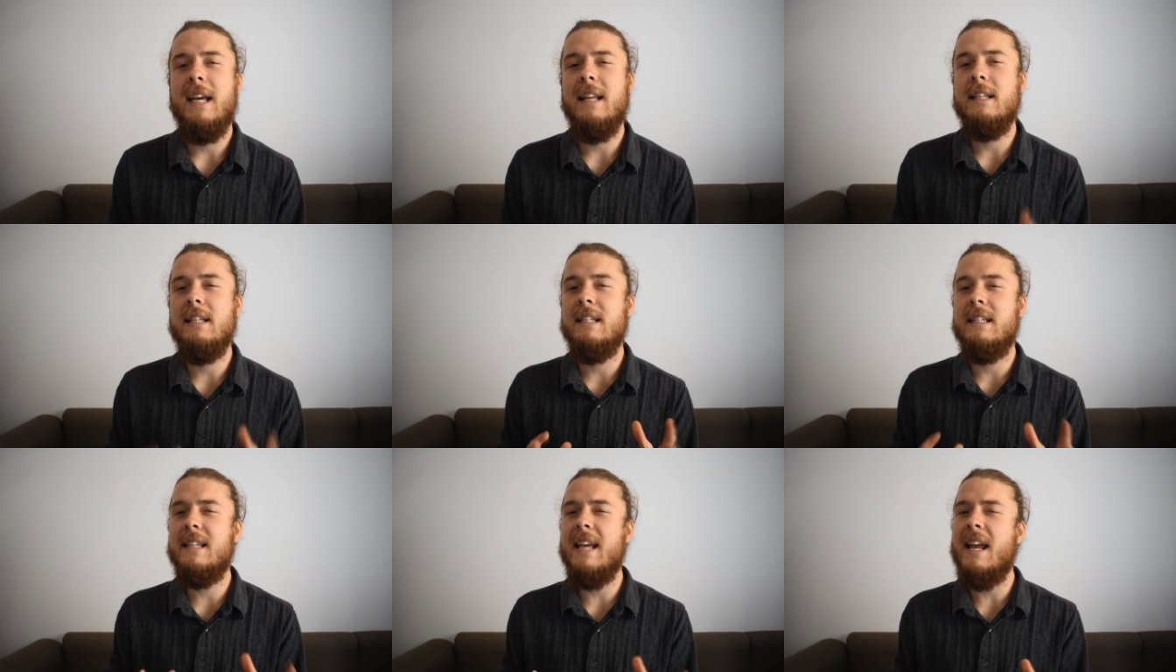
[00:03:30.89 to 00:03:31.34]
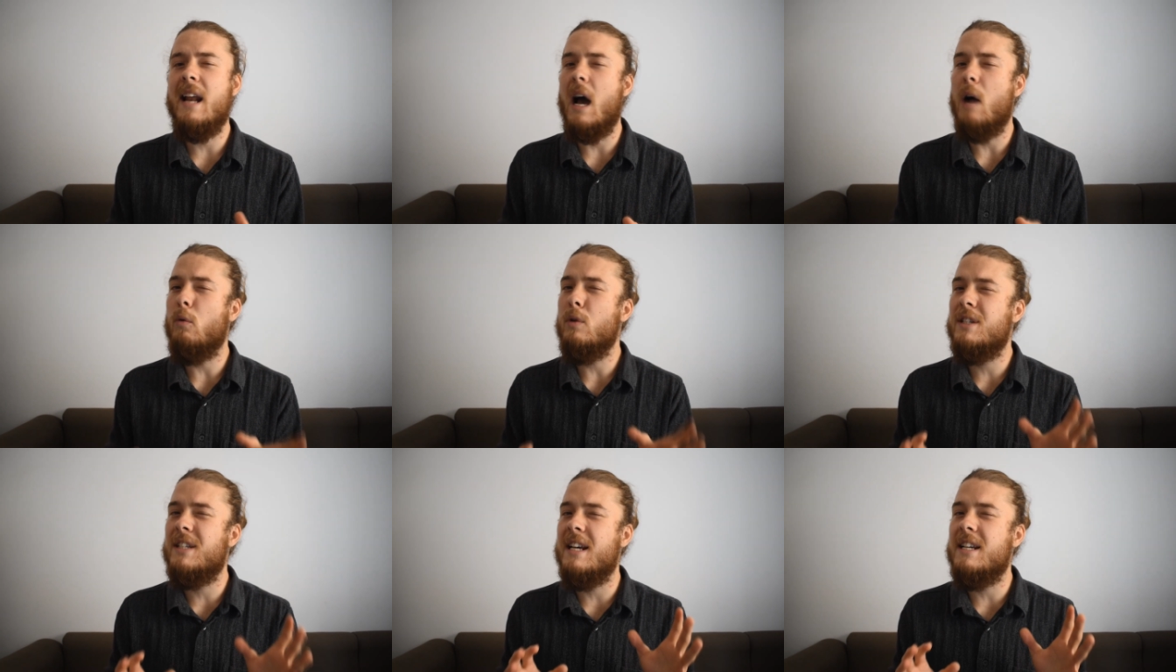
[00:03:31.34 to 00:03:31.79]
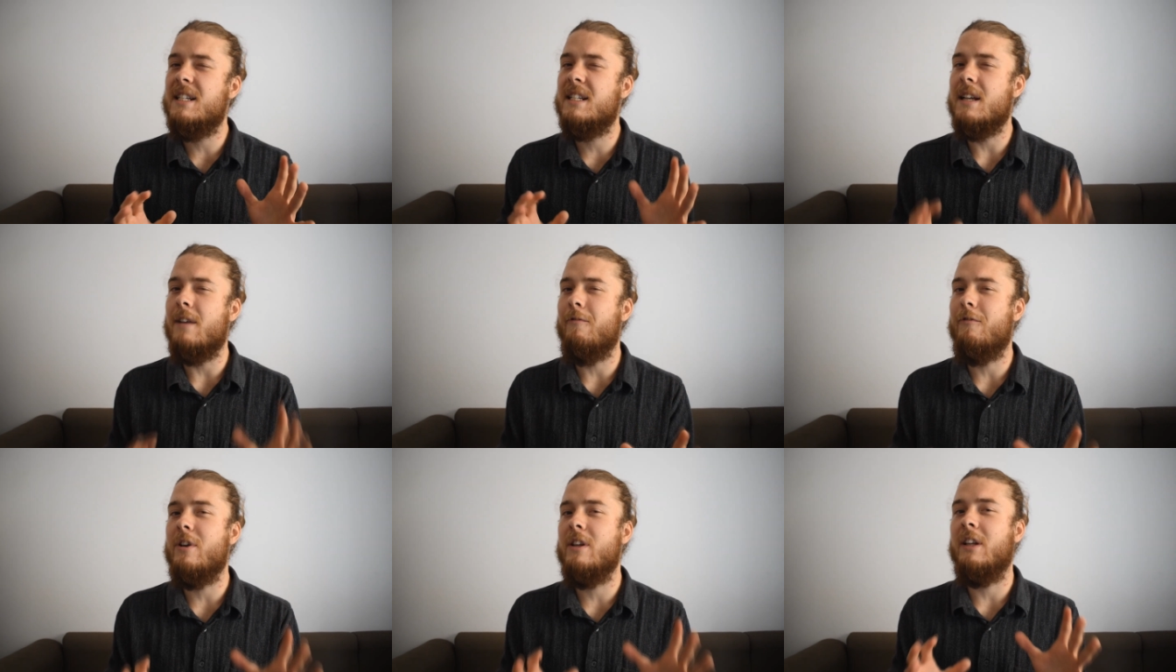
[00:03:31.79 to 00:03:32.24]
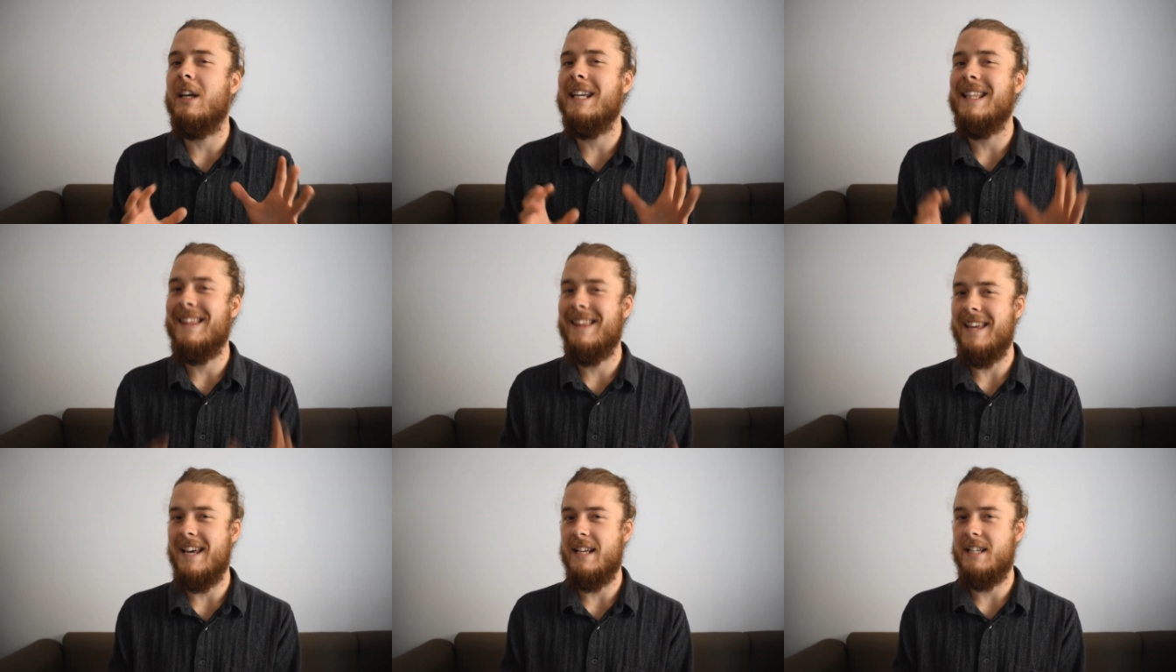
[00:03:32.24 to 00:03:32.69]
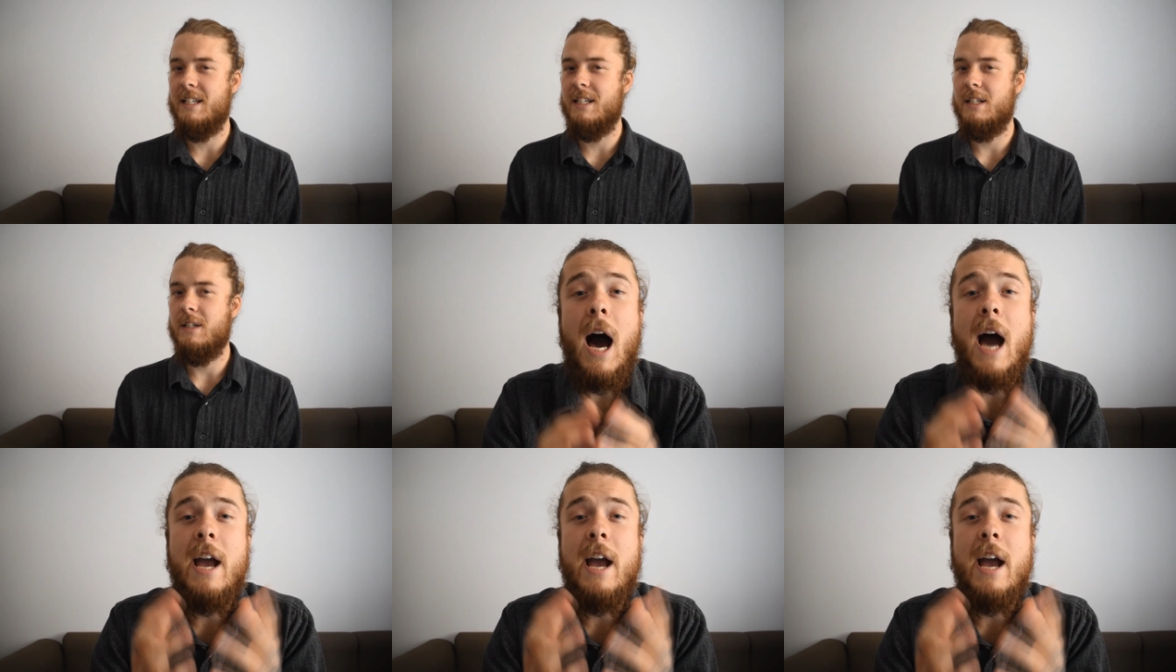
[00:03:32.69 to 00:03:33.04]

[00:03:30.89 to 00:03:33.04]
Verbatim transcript: Instead, I would say something like this.